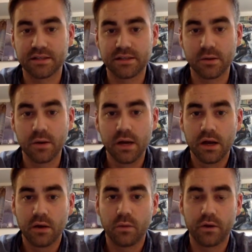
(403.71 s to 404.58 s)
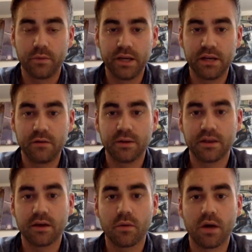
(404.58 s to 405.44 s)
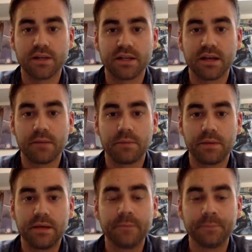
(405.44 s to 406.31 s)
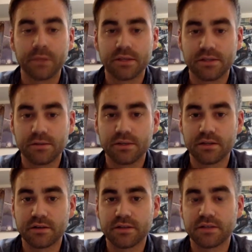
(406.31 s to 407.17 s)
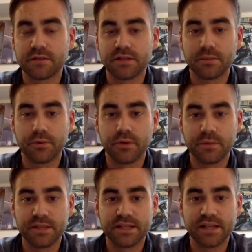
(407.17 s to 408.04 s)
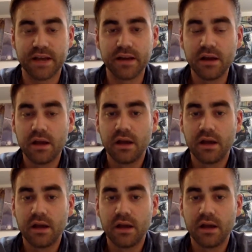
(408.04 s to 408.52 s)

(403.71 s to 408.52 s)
So what we do with our washing company, as soon as our service appointment's done,